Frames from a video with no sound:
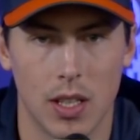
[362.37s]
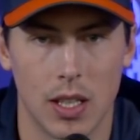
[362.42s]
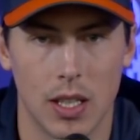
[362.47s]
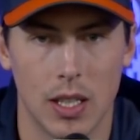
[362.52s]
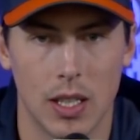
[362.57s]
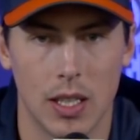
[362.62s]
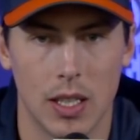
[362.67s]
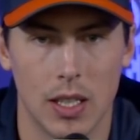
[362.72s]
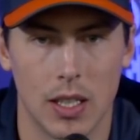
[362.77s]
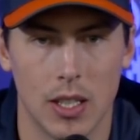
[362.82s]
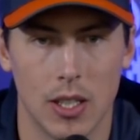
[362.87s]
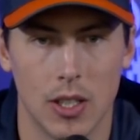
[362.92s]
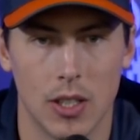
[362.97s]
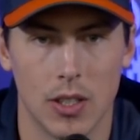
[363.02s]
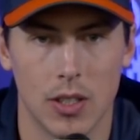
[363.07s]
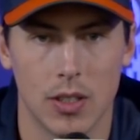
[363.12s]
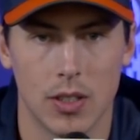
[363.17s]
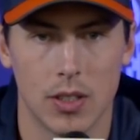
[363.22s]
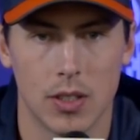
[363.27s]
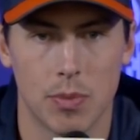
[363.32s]

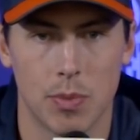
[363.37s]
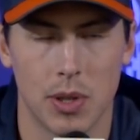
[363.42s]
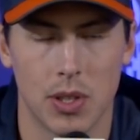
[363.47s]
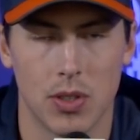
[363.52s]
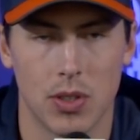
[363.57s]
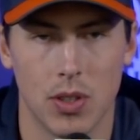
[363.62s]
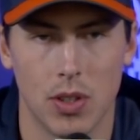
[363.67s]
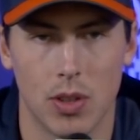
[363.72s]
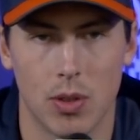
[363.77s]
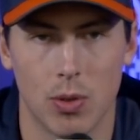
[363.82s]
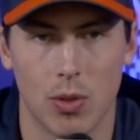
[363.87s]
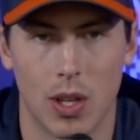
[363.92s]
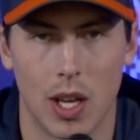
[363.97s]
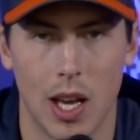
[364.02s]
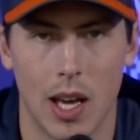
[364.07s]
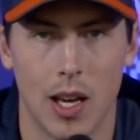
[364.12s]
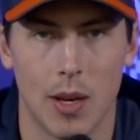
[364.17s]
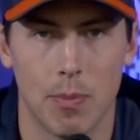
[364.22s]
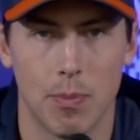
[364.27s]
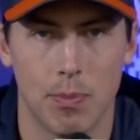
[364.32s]
especially through
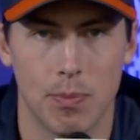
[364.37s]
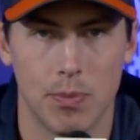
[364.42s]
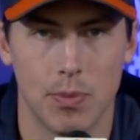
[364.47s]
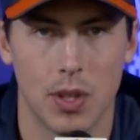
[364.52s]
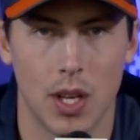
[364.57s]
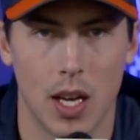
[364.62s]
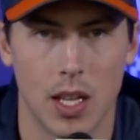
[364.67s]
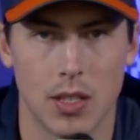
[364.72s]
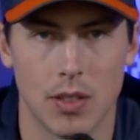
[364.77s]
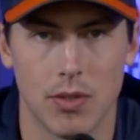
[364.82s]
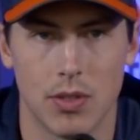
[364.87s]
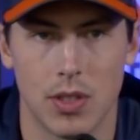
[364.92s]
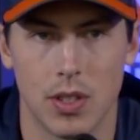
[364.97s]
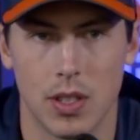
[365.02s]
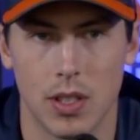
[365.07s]
camp, guys have